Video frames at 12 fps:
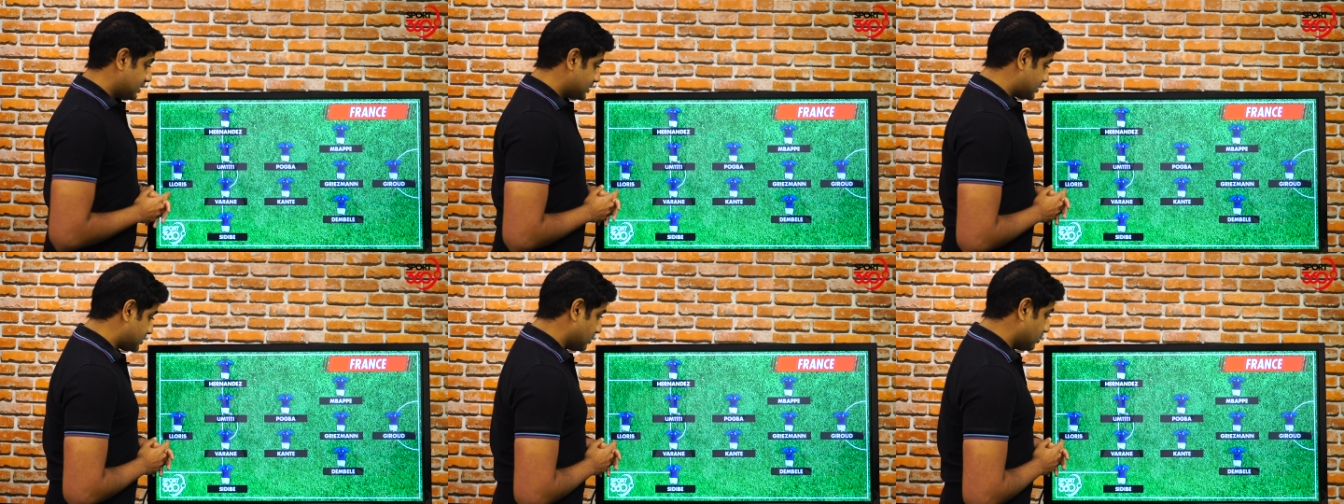
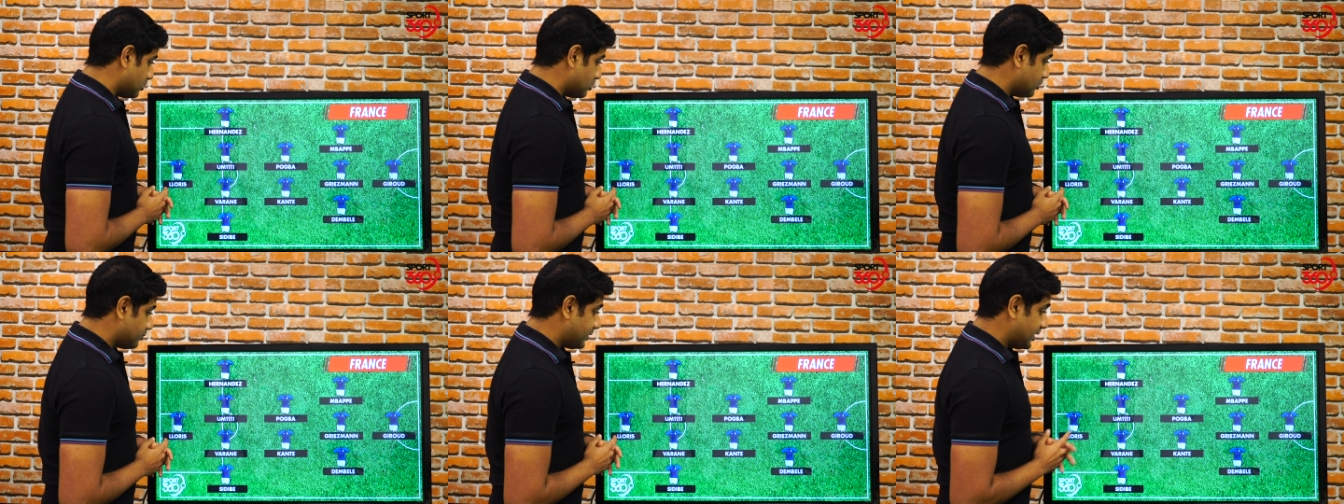
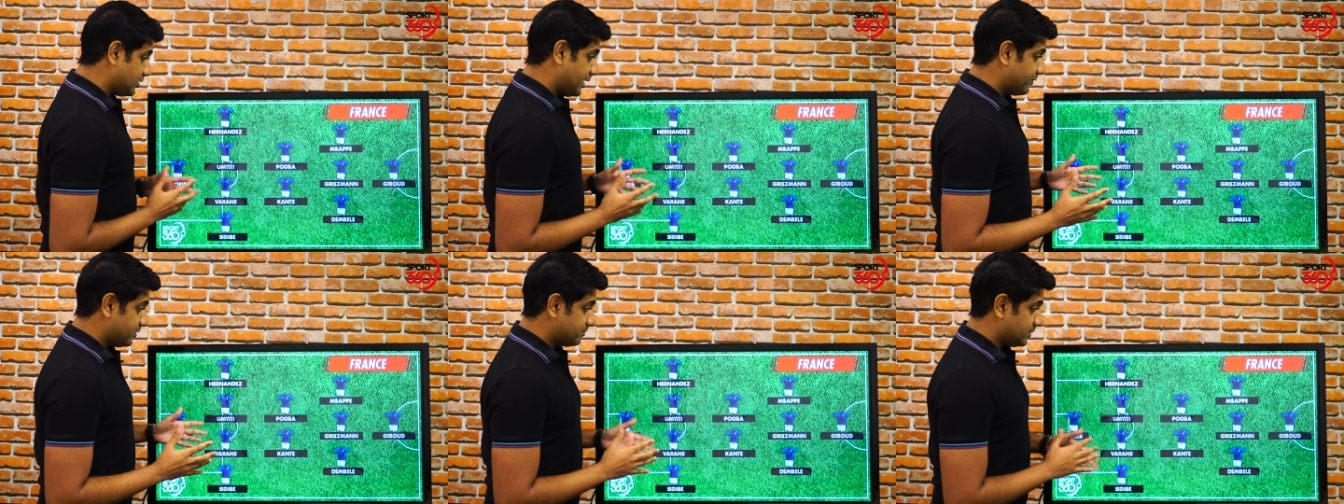So there you
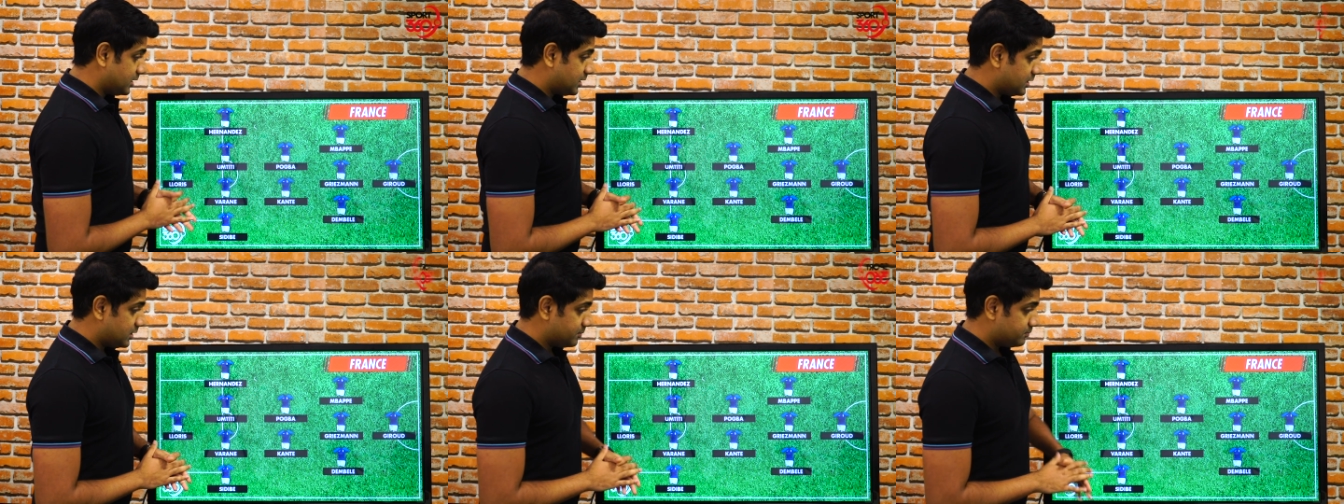have it.
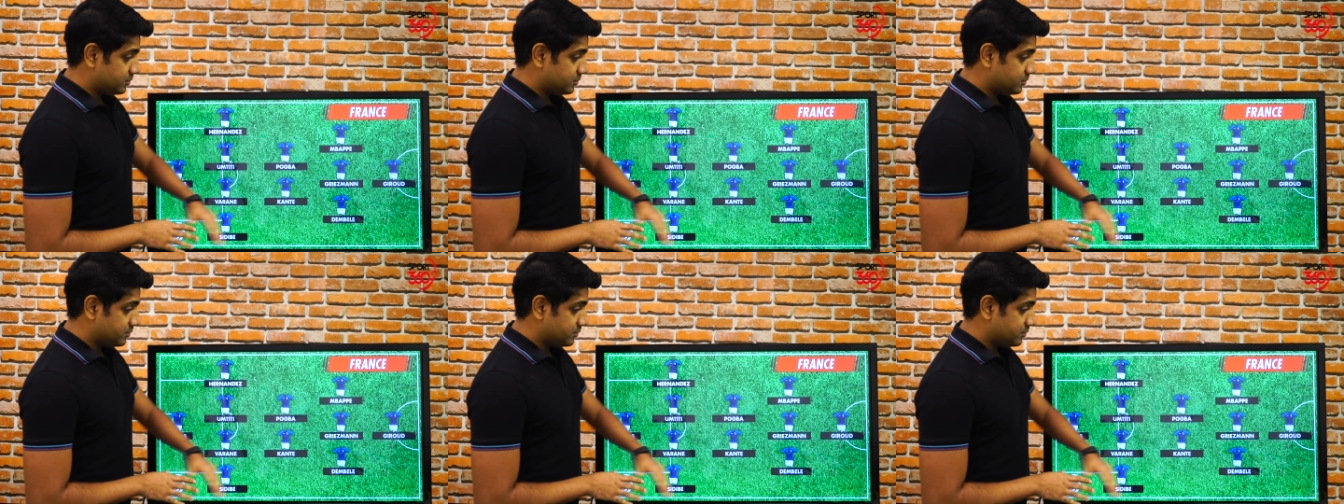Uh,